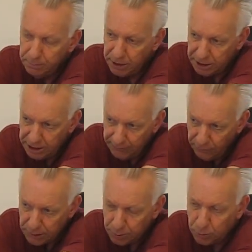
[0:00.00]
But the
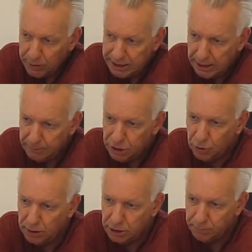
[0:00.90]
difference between temperature
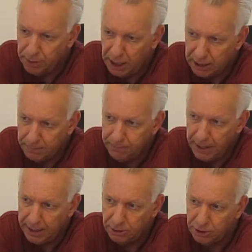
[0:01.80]
on your bottom
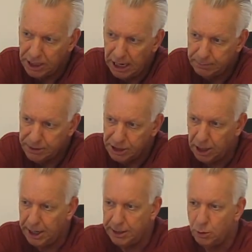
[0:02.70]
and your top
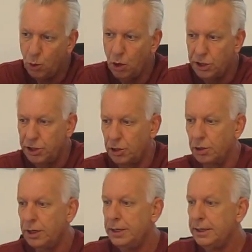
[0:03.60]
side, or your